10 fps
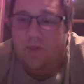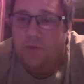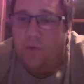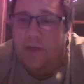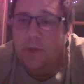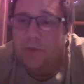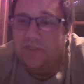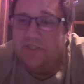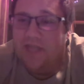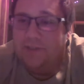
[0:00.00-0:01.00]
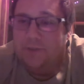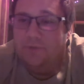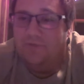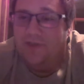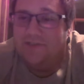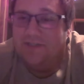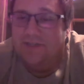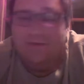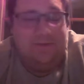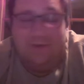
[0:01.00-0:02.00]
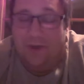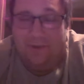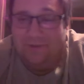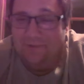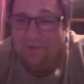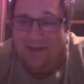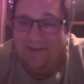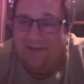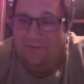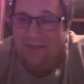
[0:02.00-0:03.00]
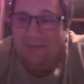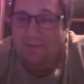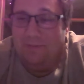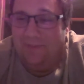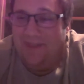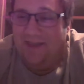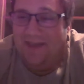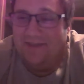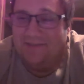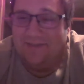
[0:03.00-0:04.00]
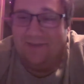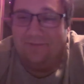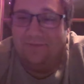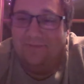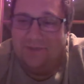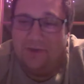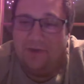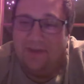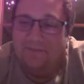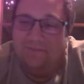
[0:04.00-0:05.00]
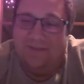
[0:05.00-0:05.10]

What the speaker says: Do I know any stocks to invest in? No, I do not. I don't keep up with that kind of stuff. Sorry.